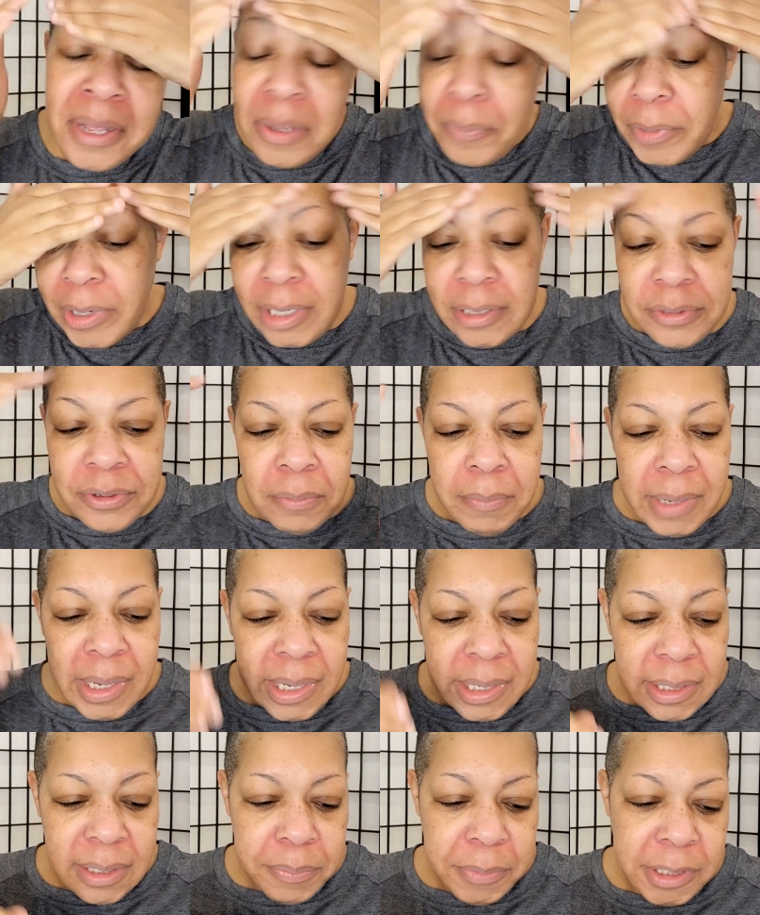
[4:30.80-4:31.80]
But I don't
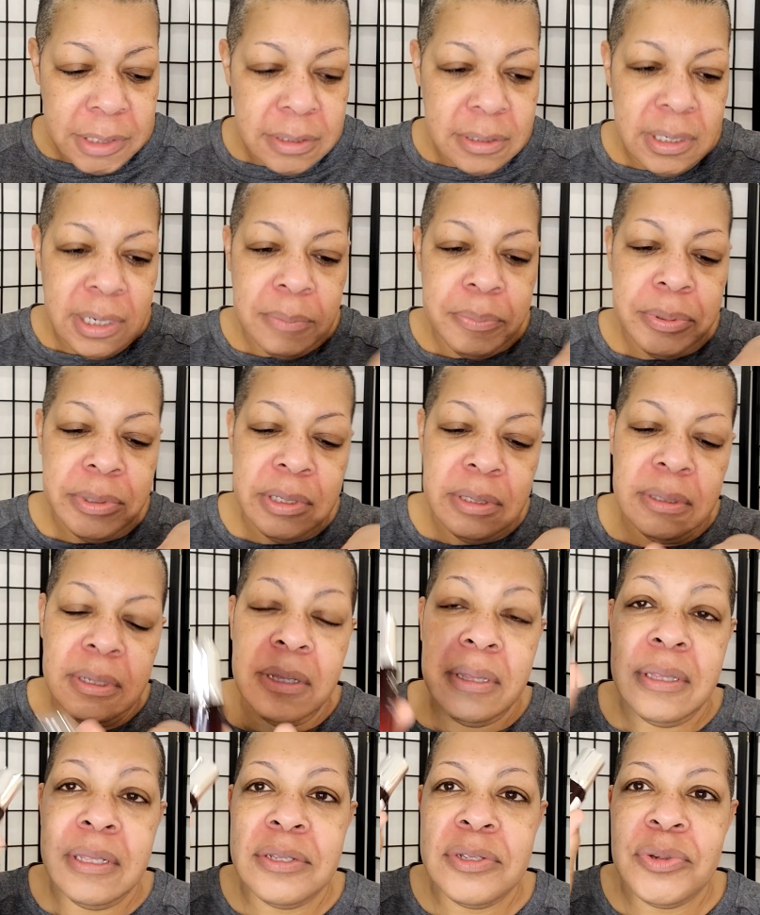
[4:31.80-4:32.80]
mind it because then I put
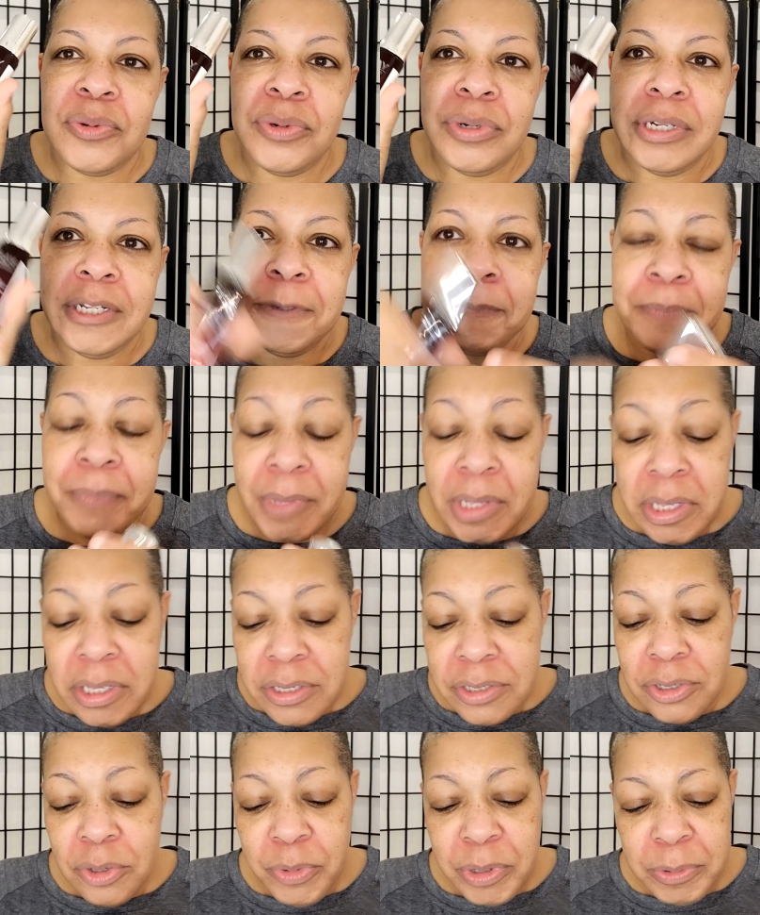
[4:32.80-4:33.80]
this on it.
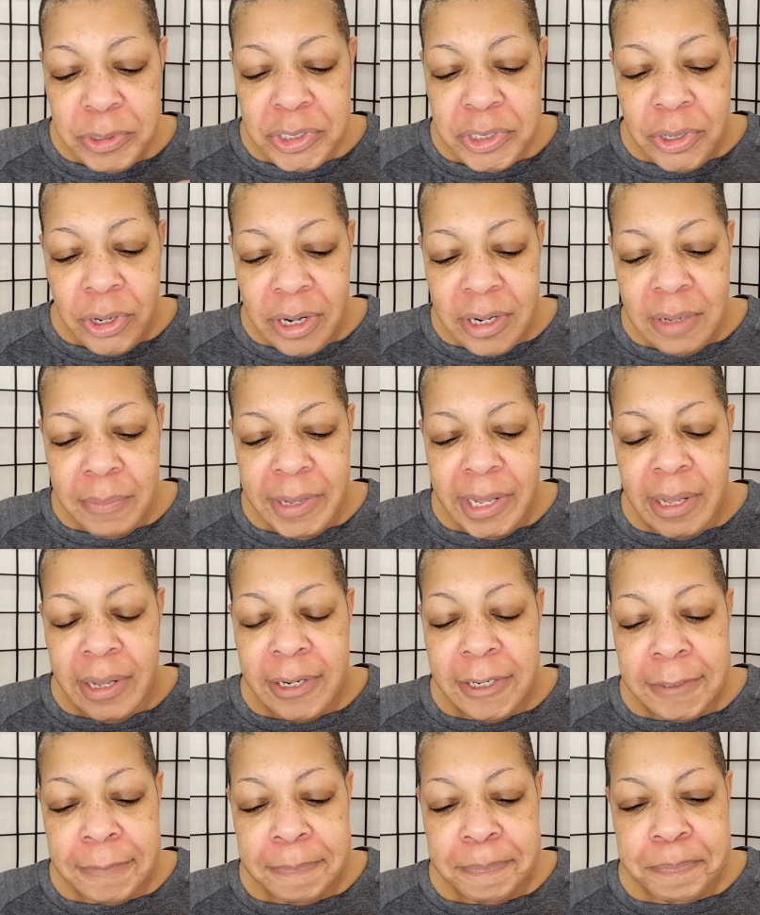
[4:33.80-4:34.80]
So we were talking
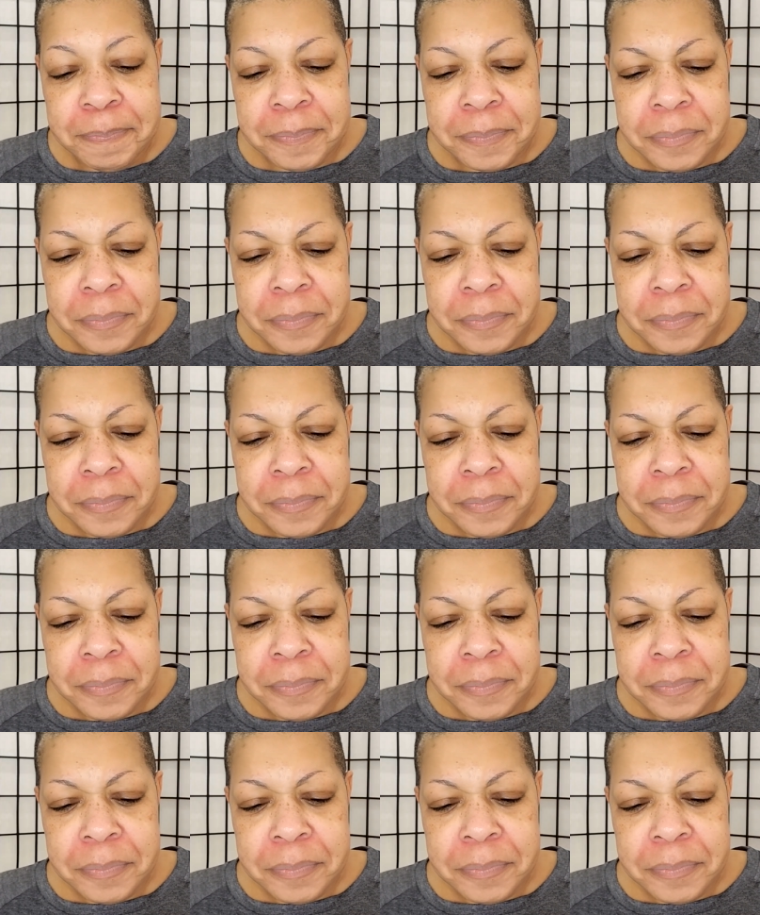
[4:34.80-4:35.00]
about it.